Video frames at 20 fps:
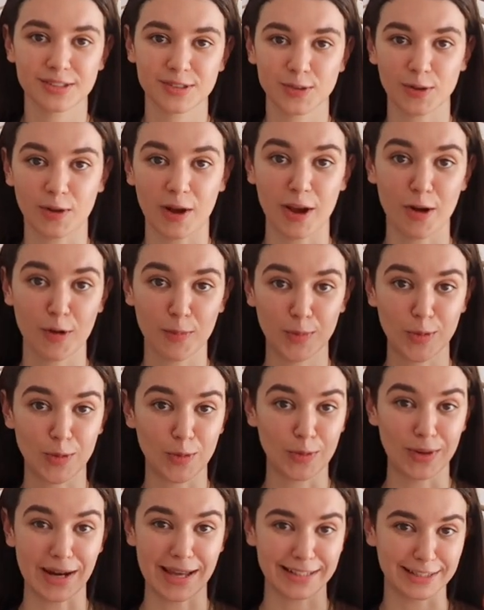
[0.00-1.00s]
So I hope you
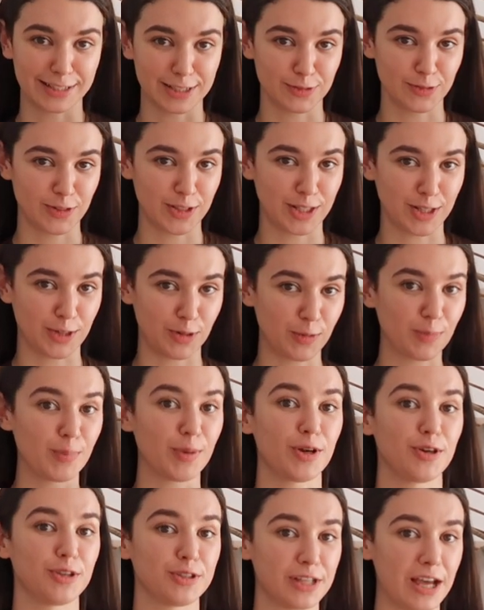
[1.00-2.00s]
like this video
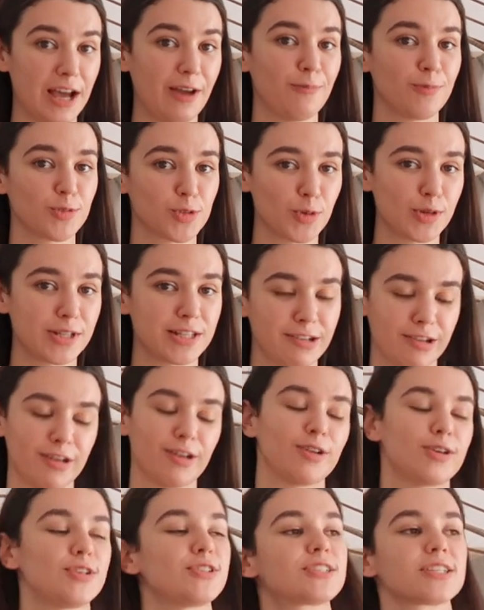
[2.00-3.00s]
because I'm sweating a
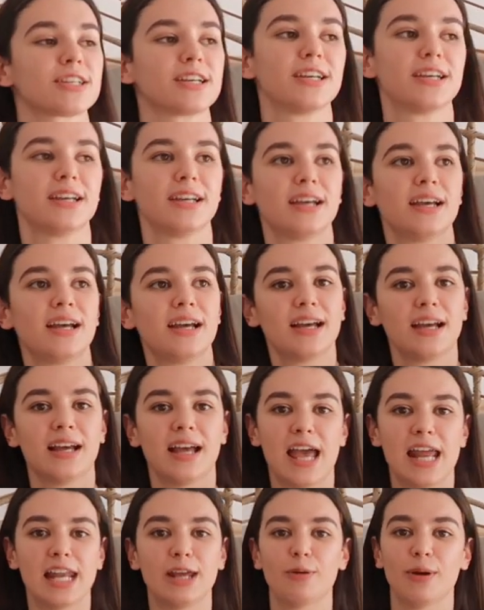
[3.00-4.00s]
lot.
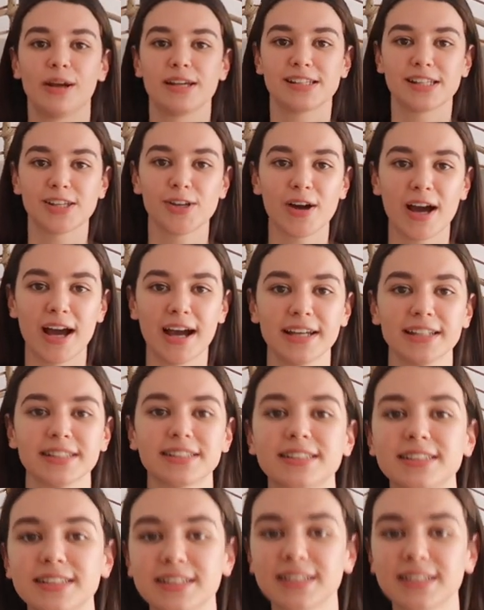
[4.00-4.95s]
Anyway, see you guys.